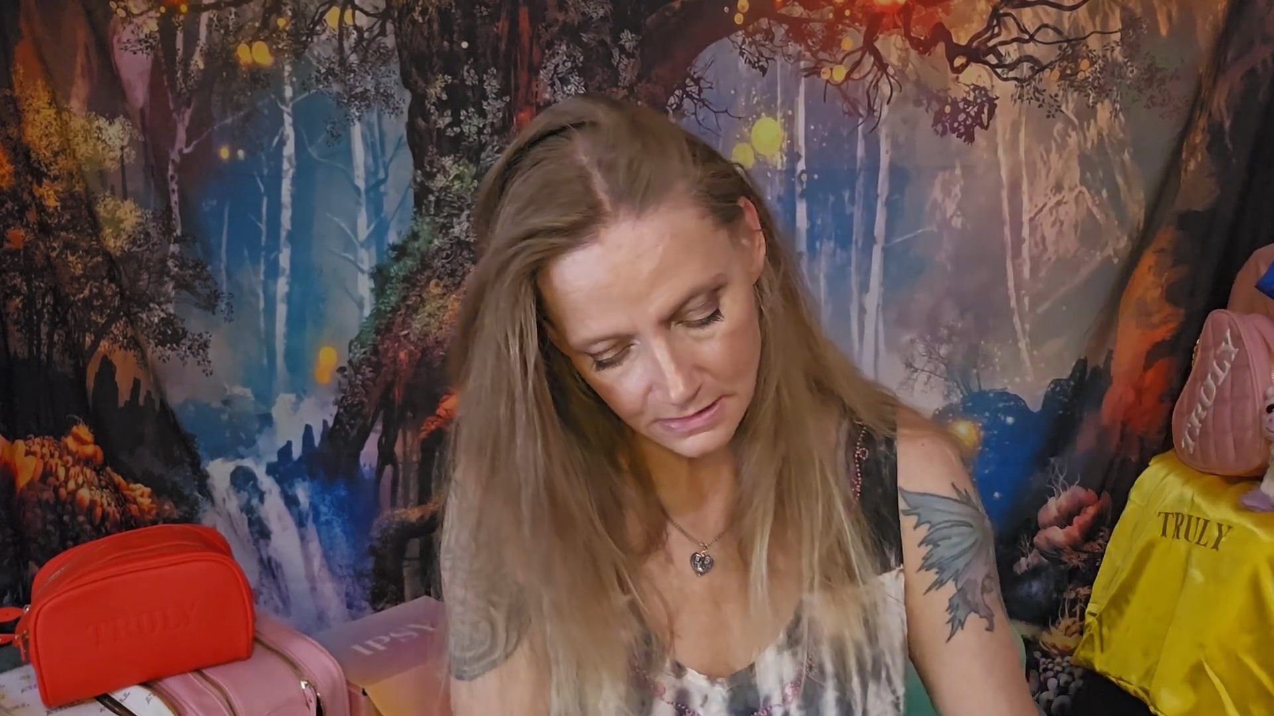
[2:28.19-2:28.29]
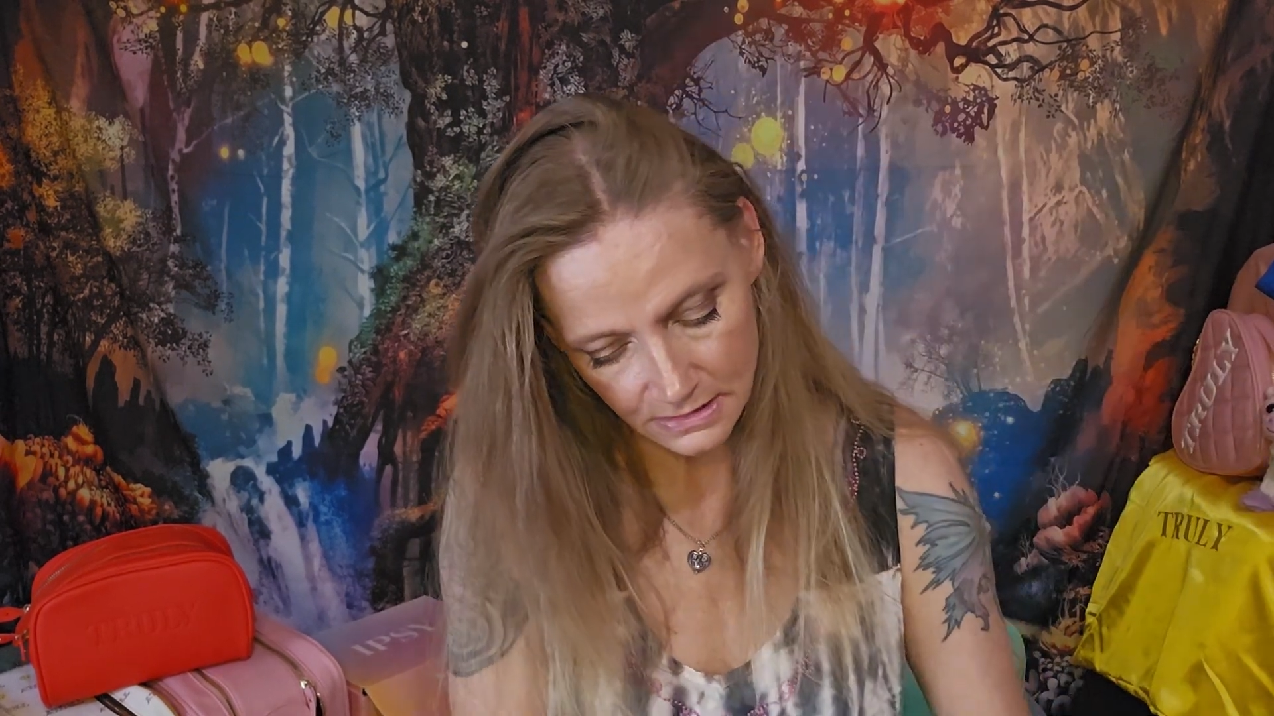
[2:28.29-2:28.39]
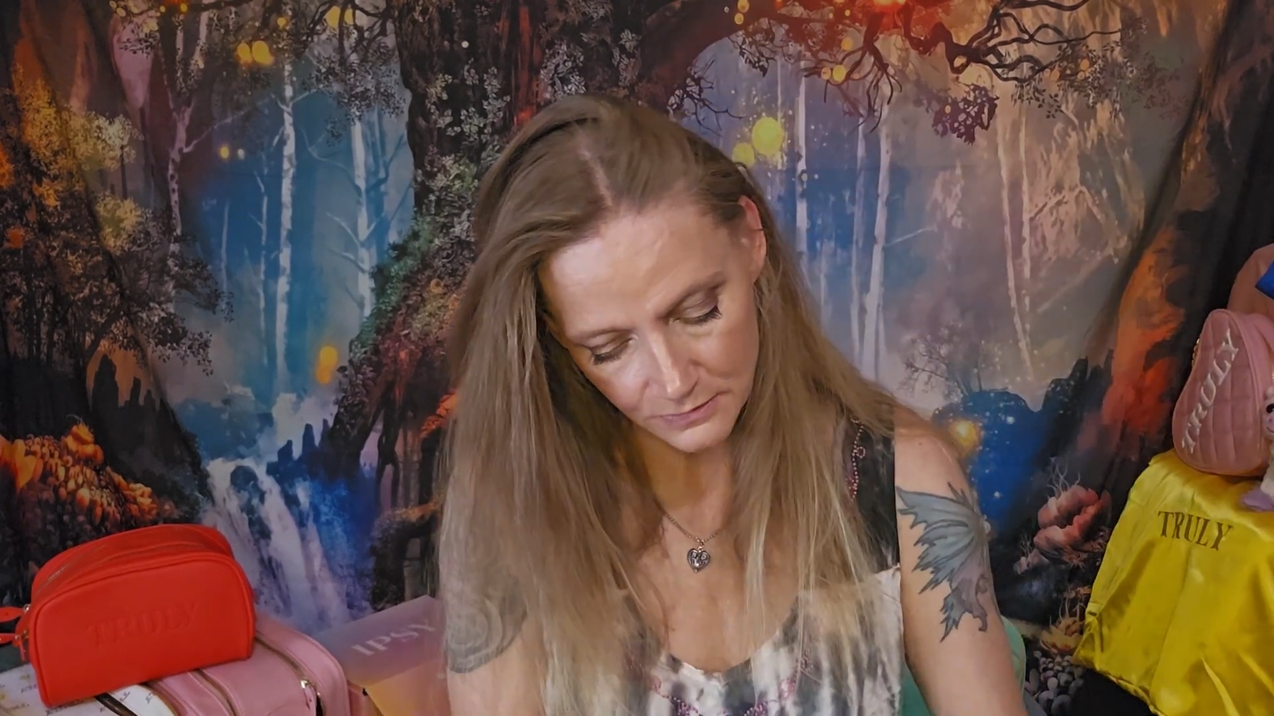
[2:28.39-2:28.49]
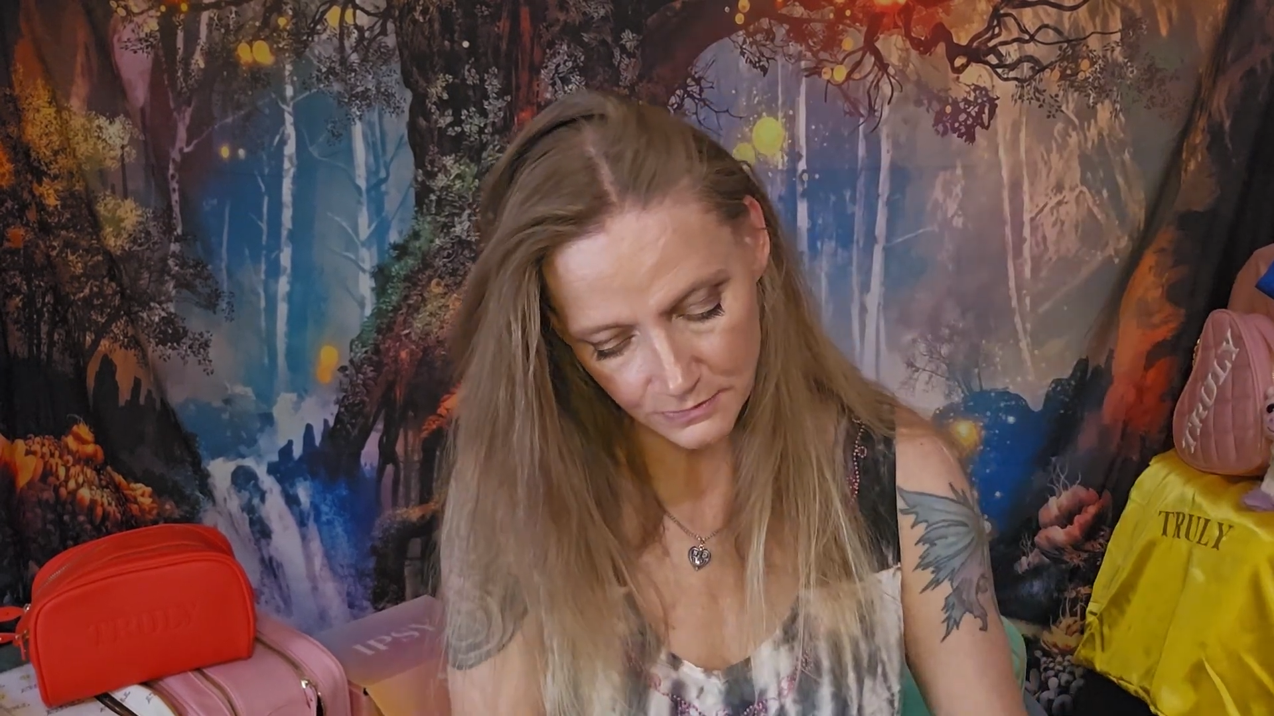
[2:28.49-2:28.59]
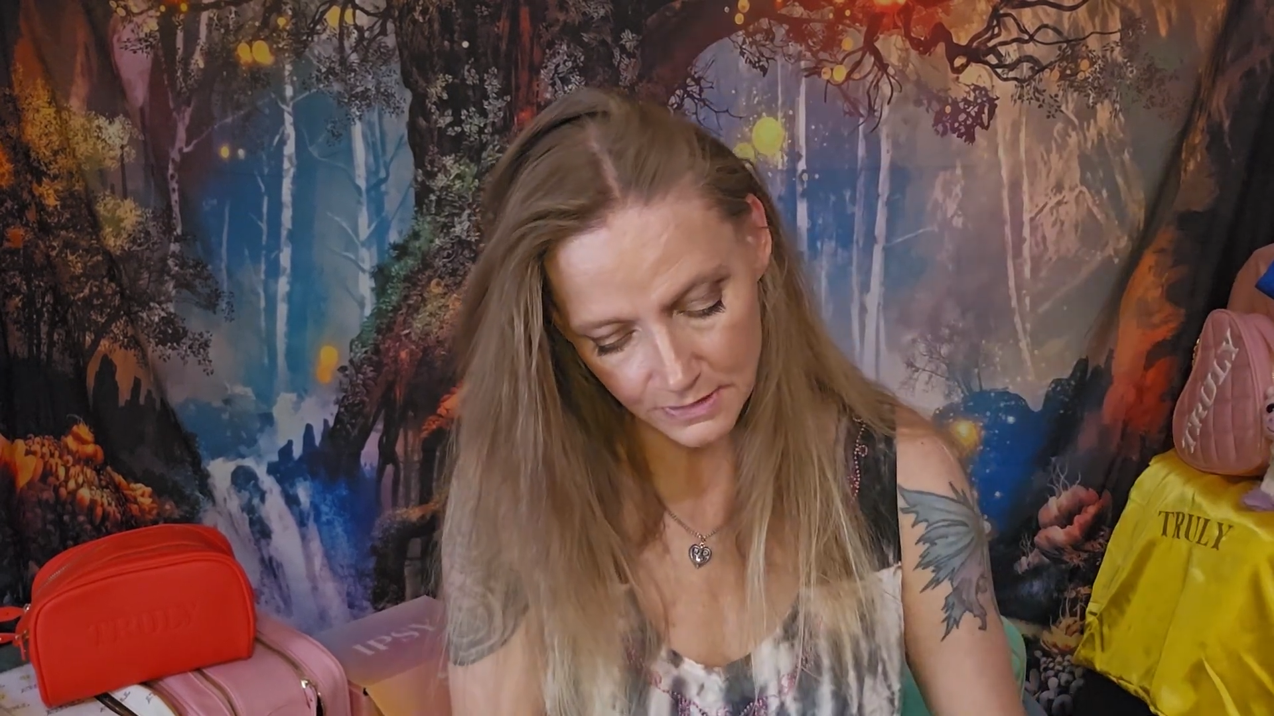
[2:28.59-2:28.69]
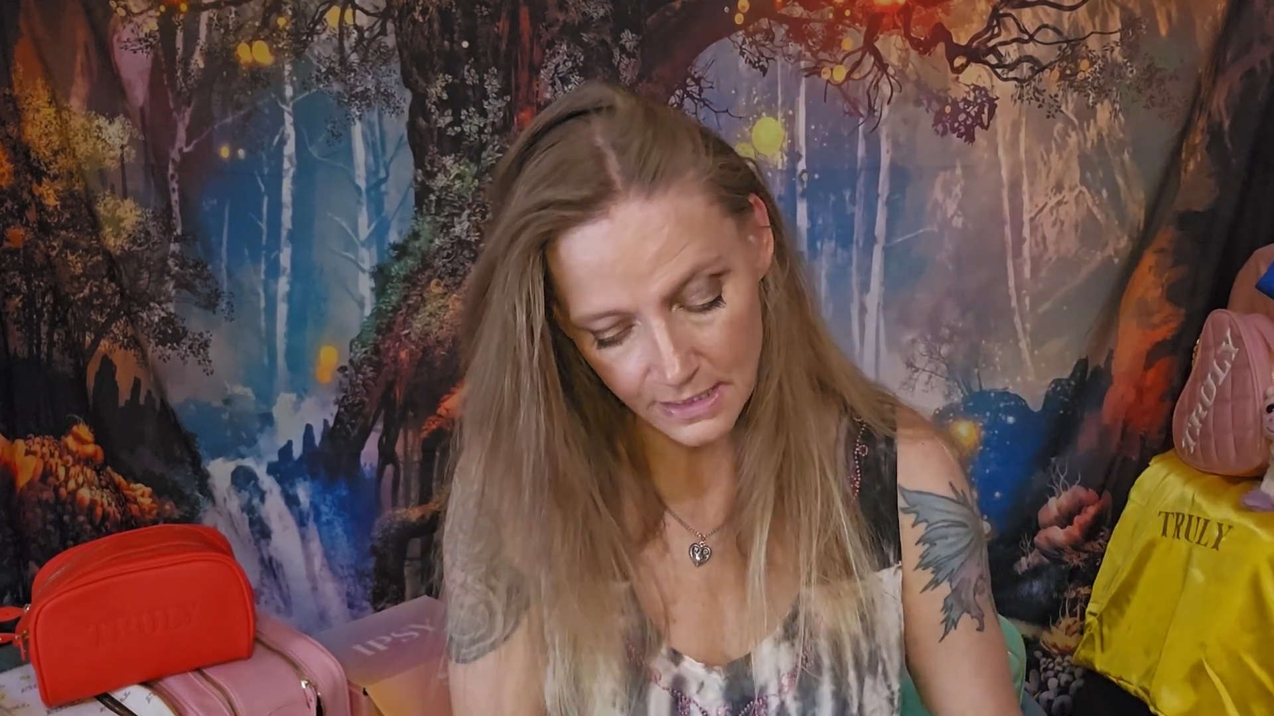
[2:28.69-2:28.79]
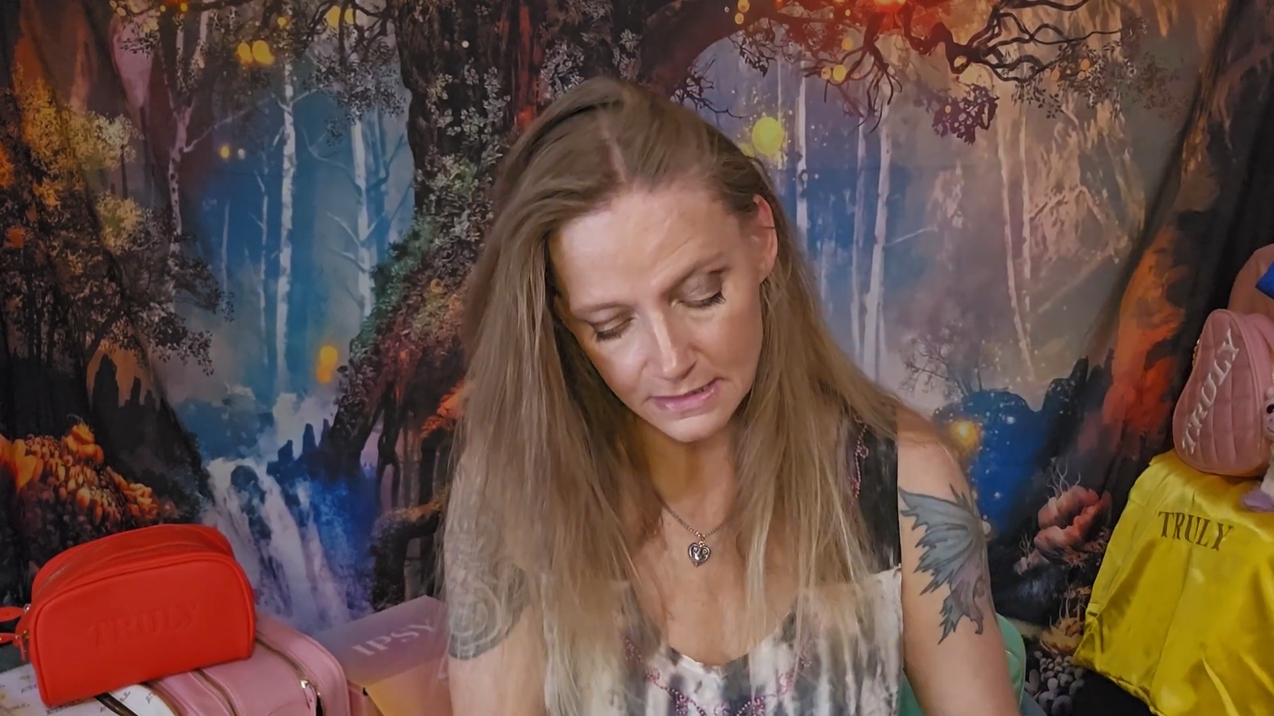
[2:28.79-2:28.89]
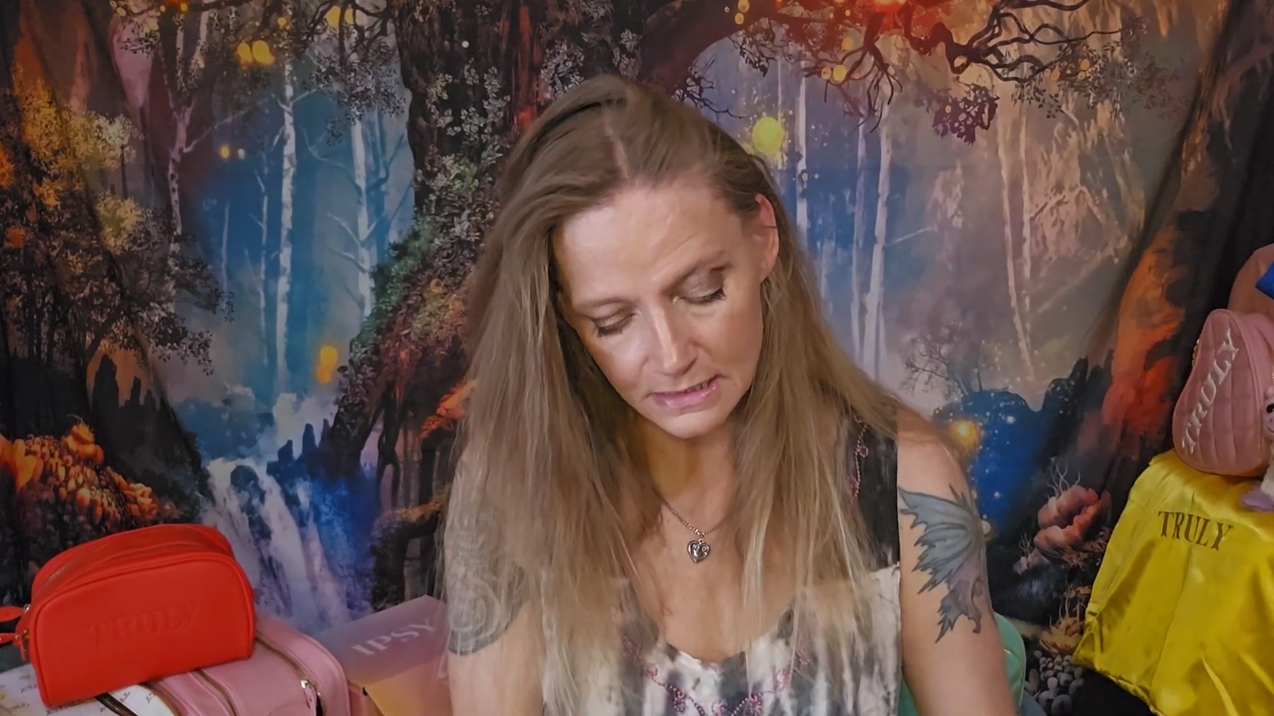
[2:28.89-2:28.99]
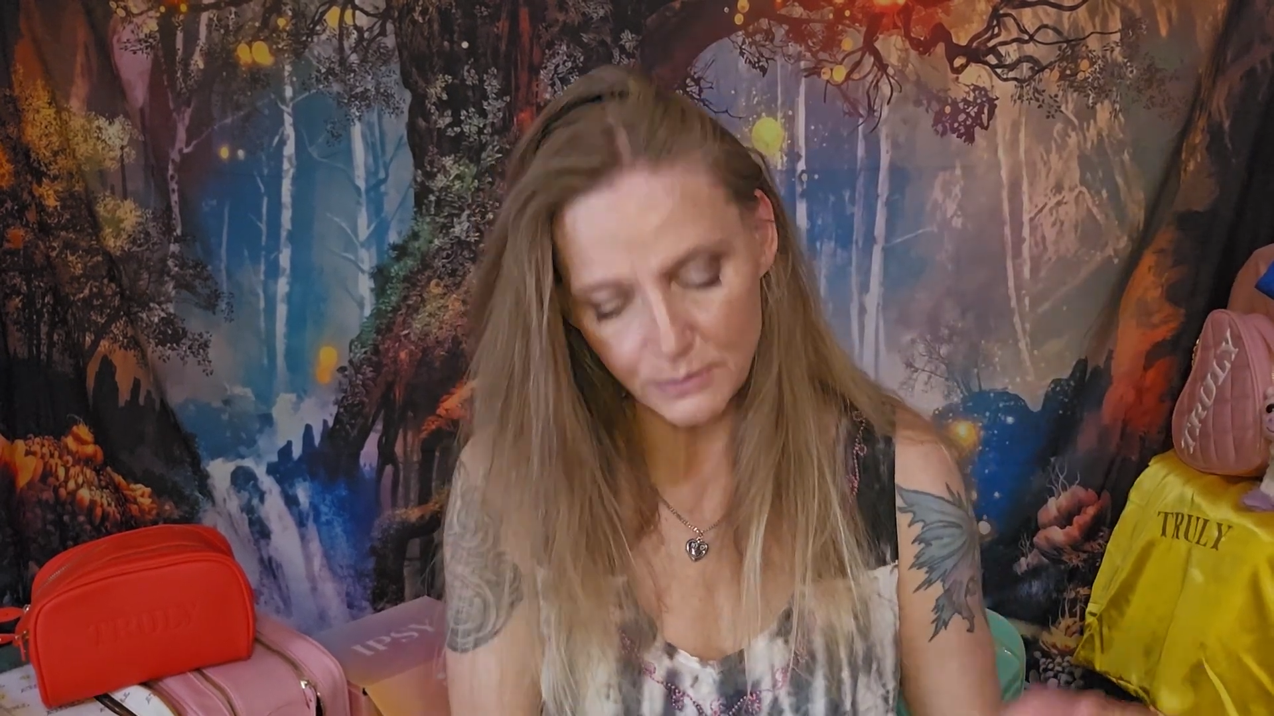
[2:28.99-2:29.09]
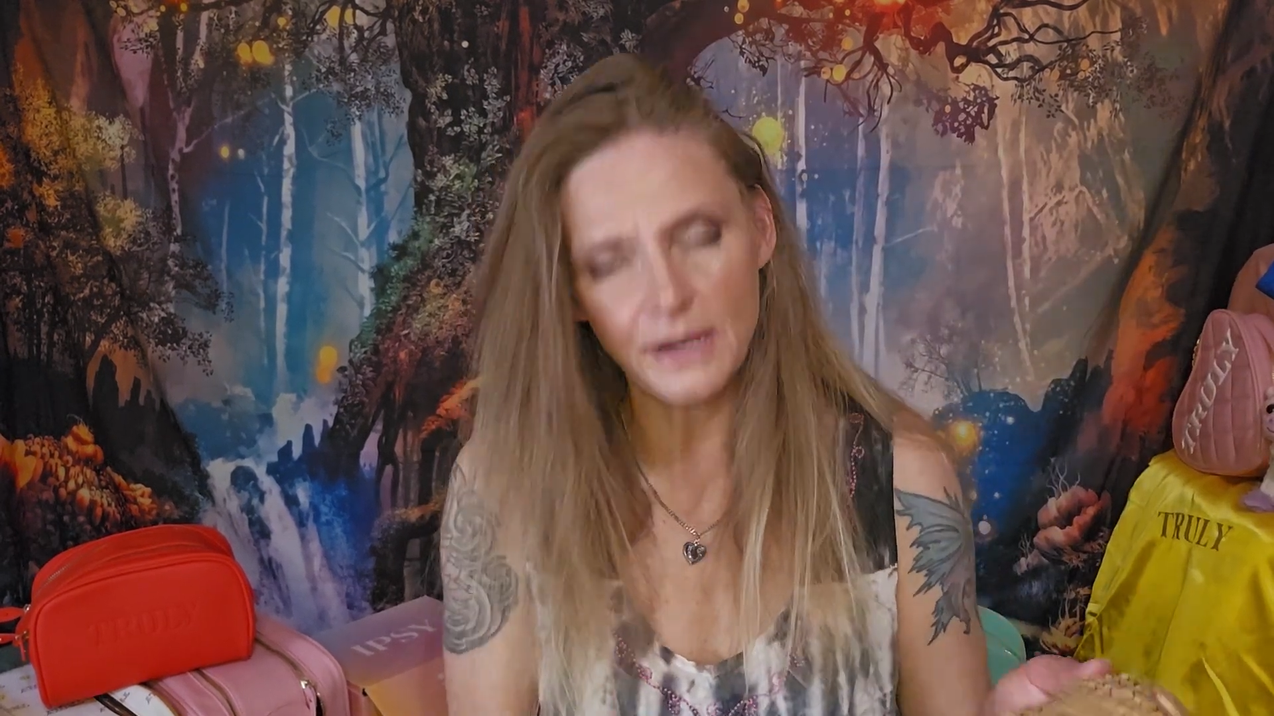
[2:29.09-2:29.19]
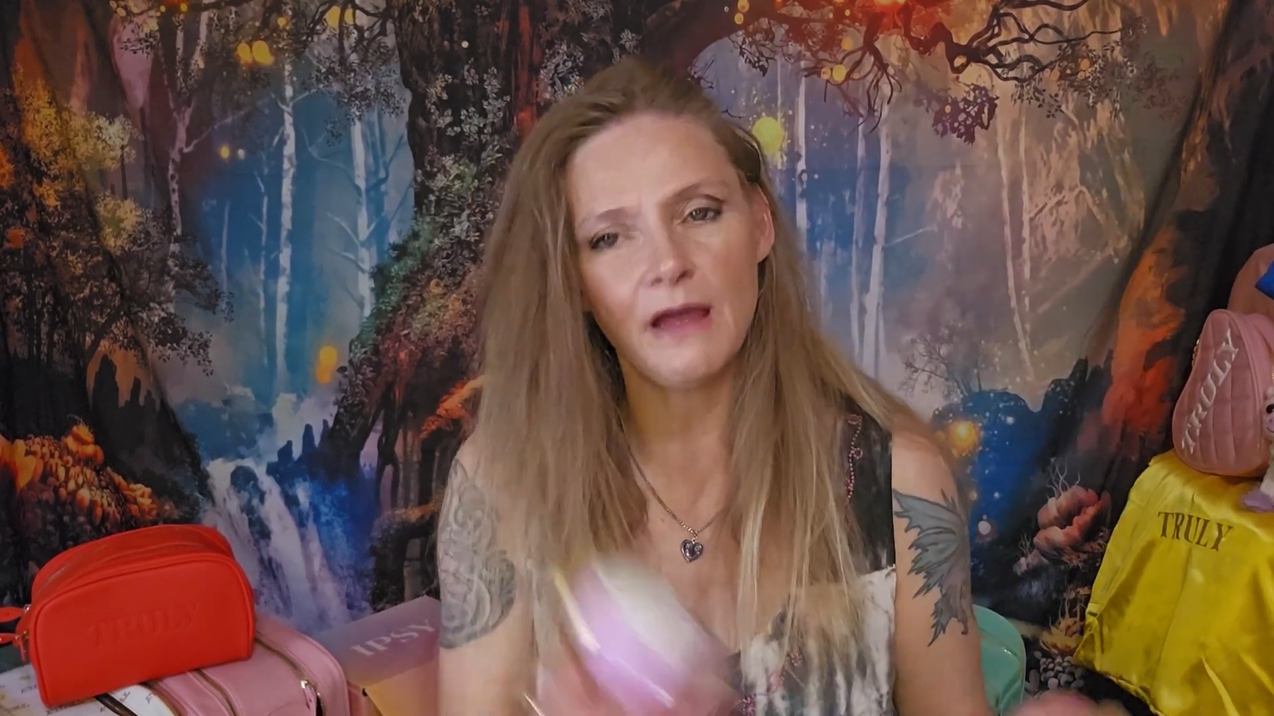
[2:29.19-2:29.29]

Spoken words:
so next we